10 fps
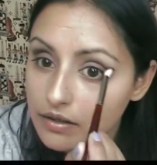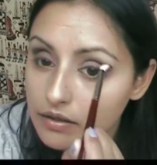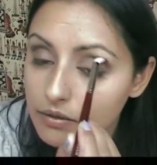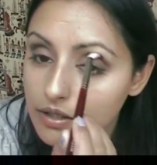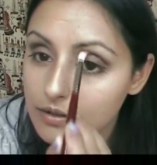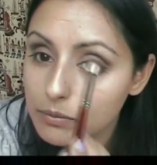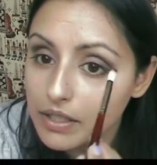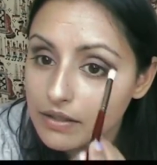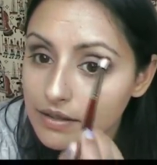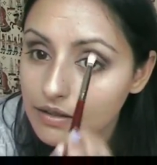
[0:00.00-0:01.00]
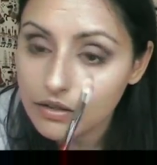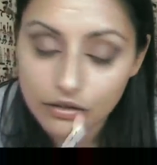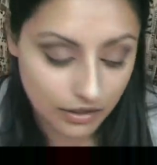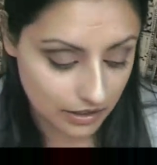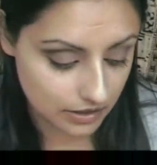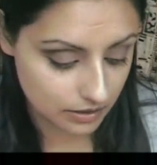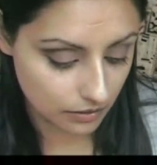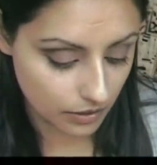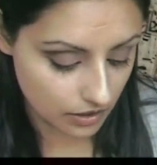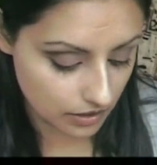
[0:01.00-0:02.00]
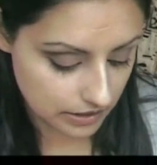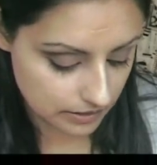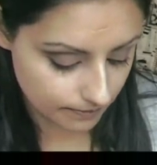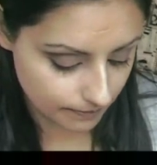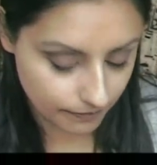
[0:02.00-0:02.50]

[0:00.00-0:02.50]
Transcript: The way that's picked out the crease is quite nice.